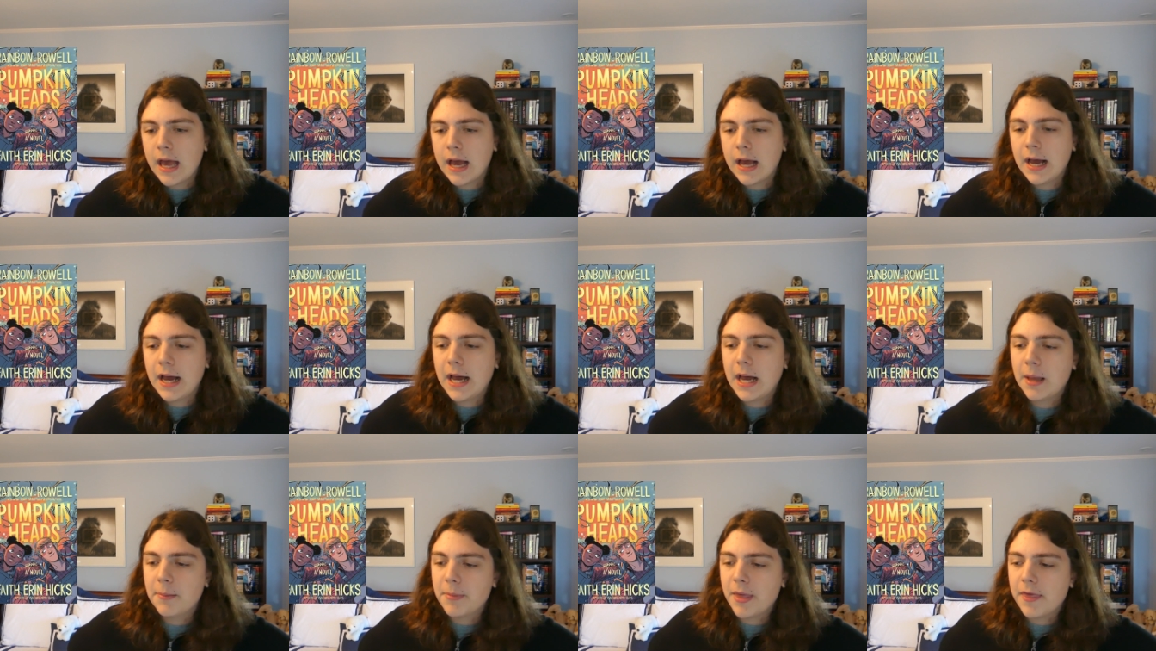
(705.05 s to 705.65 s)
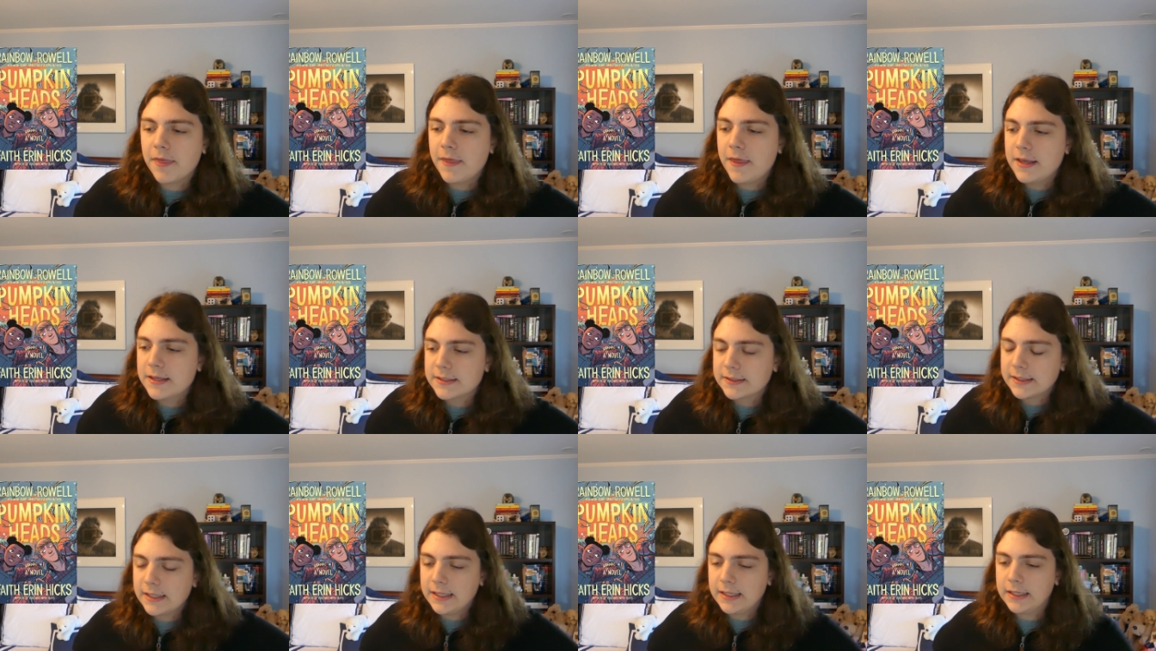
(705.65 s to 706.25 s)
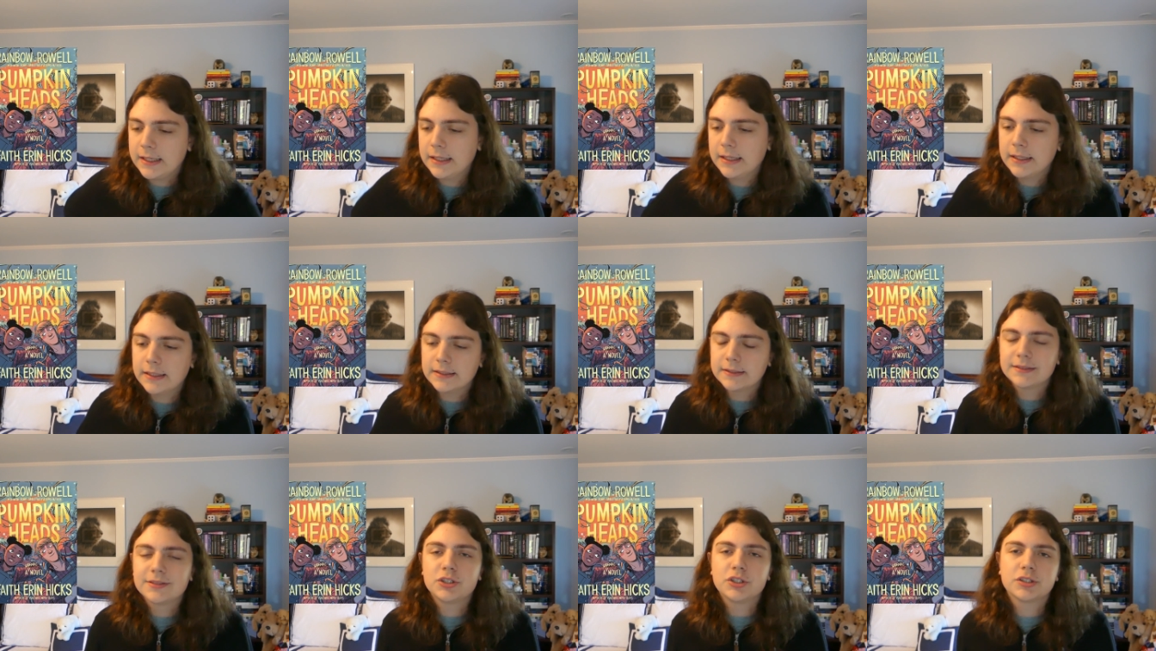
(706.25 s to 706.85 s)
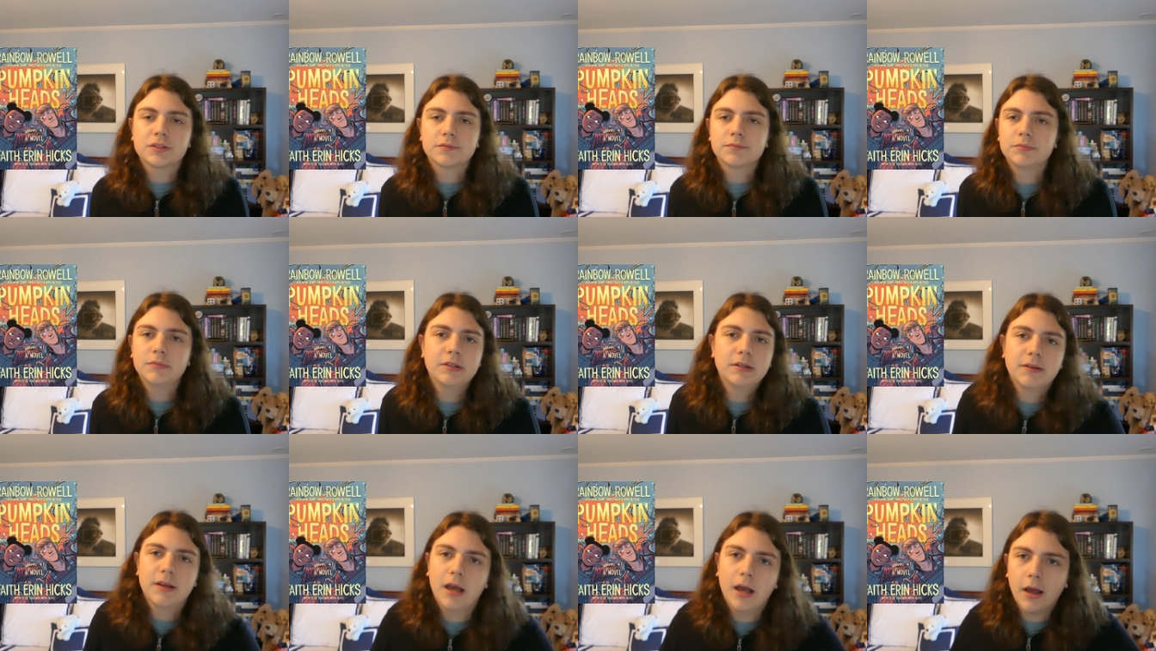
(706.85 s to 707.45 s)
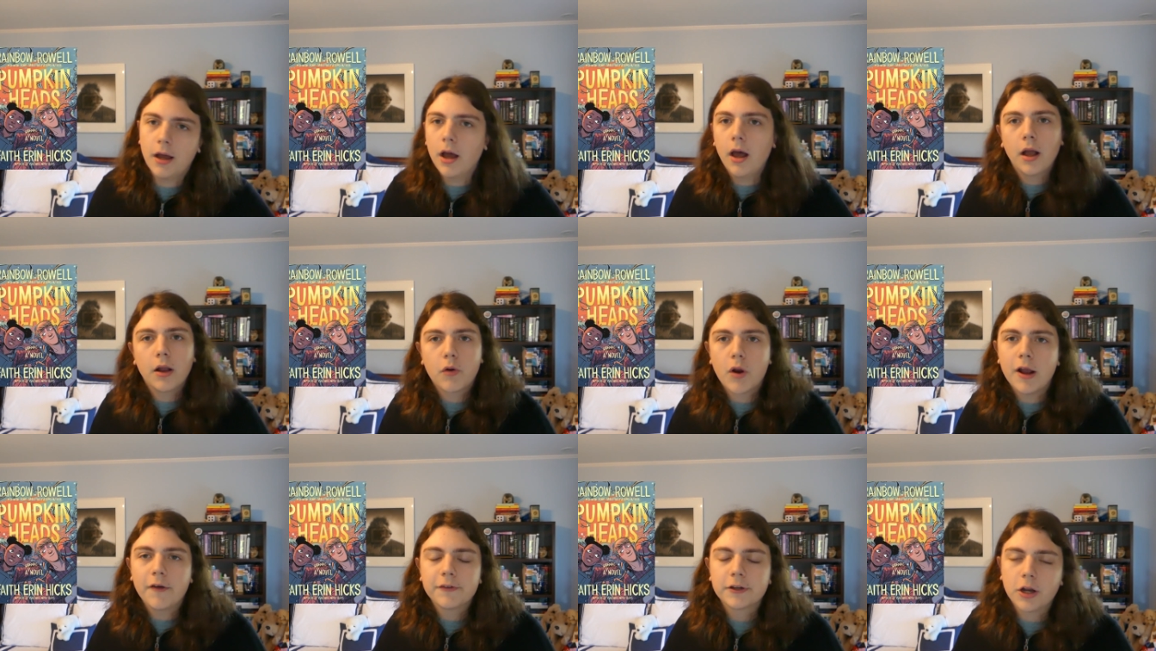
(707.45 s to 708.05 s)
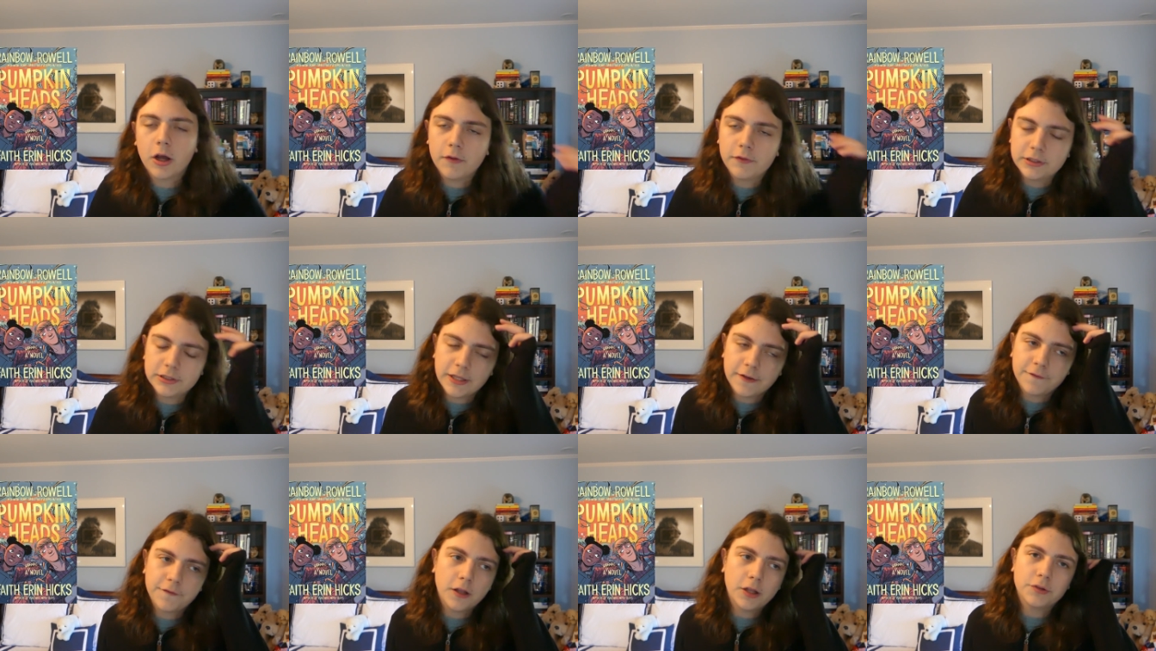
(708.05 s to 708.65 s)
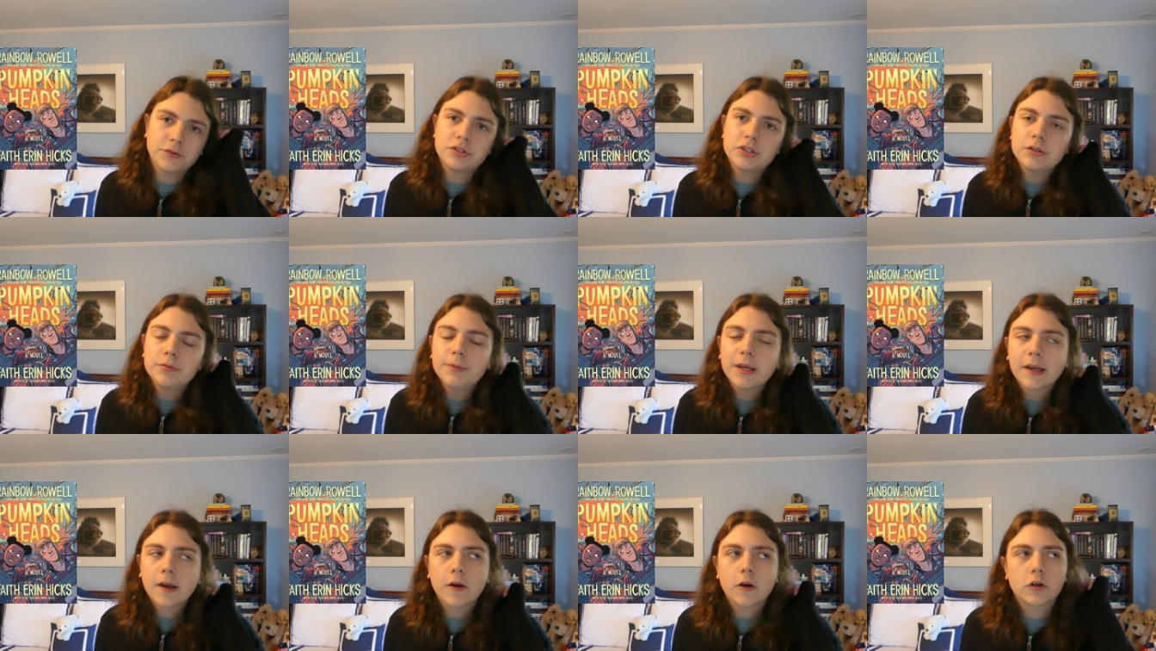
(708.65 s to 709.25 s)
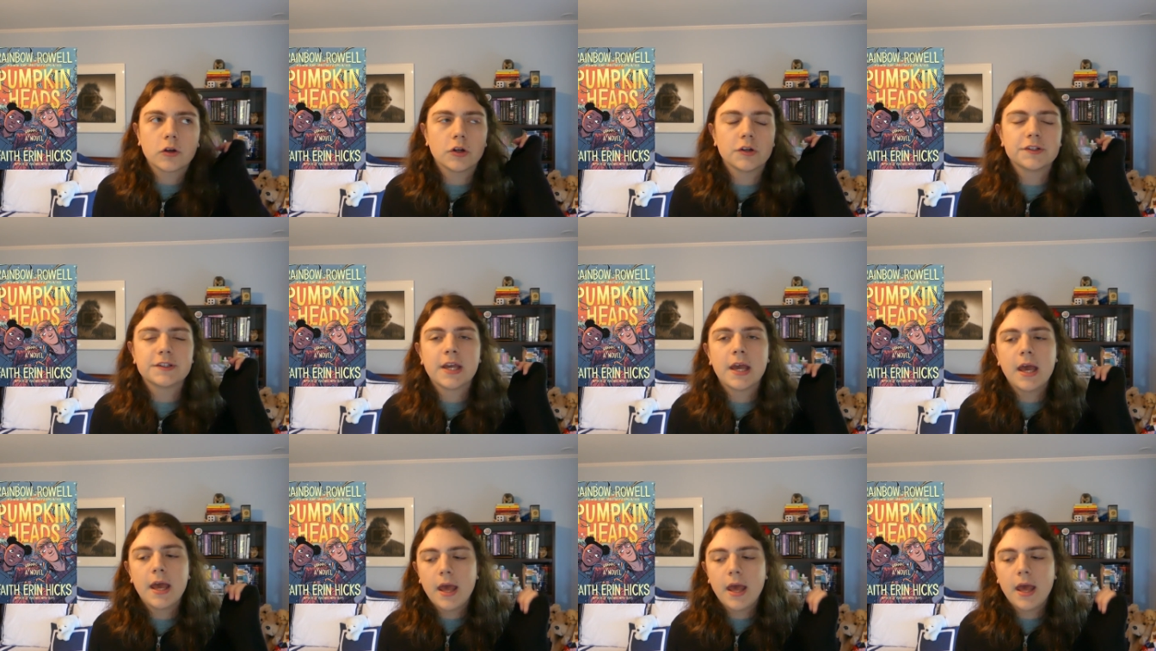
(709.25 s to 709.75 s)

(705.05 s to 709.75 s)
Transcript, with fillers: Um, this is just a graphic novel that follows two main characters,